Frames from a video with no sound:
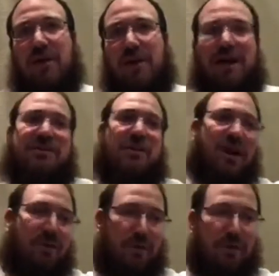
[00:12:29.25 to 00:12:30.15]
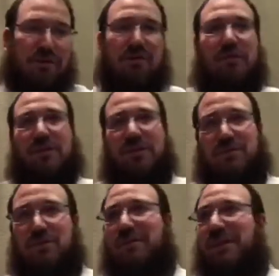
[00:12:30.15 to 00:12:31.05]
And you say, okay, well, this
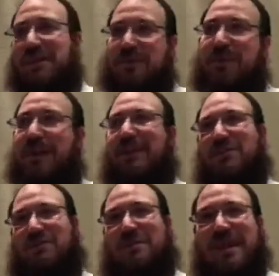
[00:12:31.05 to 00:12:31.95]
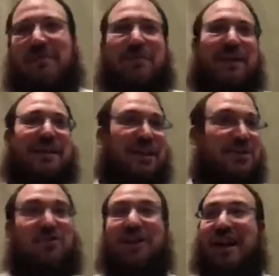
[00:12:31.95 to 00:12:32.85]
will be this big and this will be that big. And then you
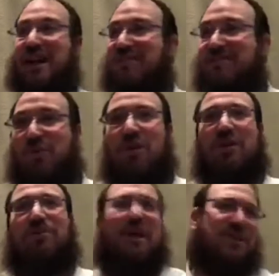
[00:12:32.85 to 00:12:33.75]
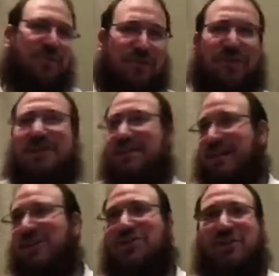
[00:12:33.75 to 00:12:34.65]
start getting even more complex with feet and
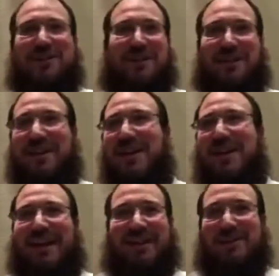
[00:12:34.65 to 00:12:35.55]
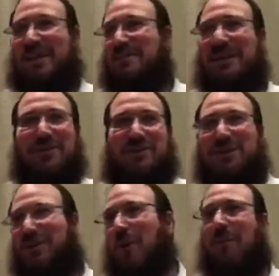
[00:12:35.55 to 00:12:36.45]
inches and meters
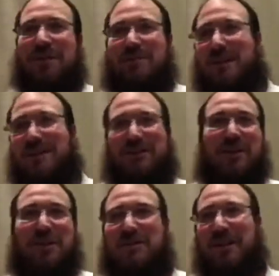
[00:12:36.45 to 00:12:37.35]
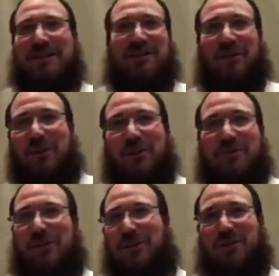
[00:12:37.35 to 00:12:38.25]
and open space and closed space and doors,
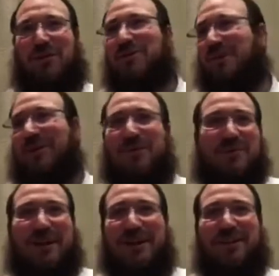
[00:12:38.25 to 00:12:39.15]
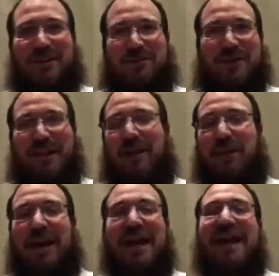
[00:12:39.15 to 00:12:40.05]
where the doors swing which way, this way and that
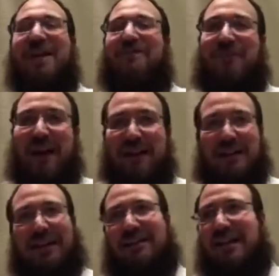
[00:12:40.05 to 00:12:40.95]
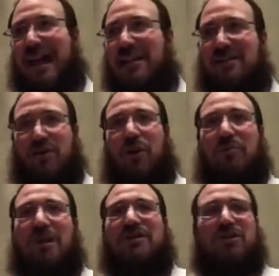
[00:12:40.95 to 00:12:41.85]
way. Finally, at the end of the whole
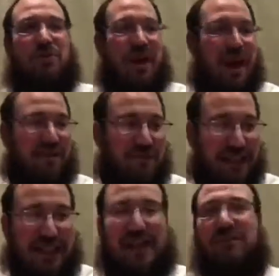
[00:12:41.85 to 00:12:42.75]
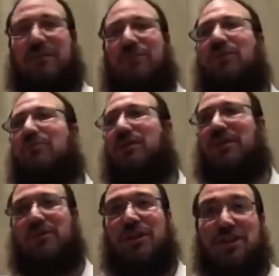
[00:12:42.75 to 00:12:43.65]
process, you have a layout, a
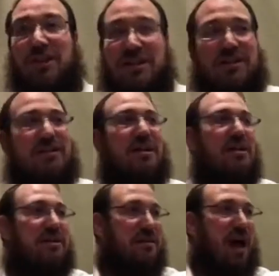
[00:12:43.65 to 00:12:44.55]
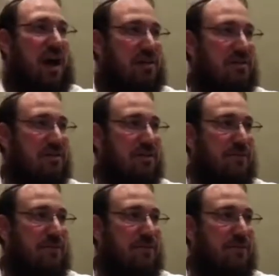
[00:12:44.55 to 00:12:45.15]
blueprint, which is the Das.